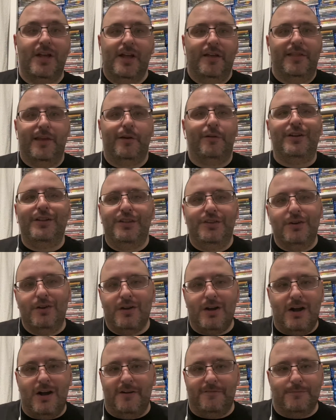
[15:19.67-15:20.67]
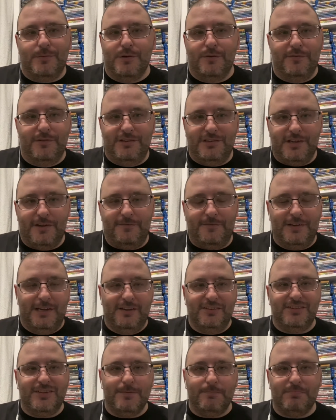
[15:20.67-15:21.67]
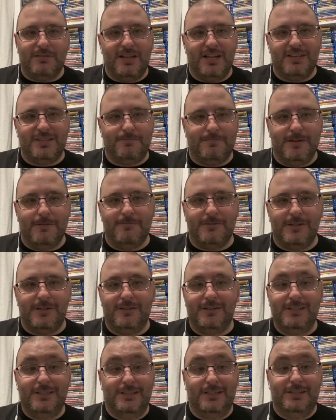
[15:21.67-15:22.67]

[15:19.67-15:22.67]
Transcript: They already took off movies off of Disney Plus, people.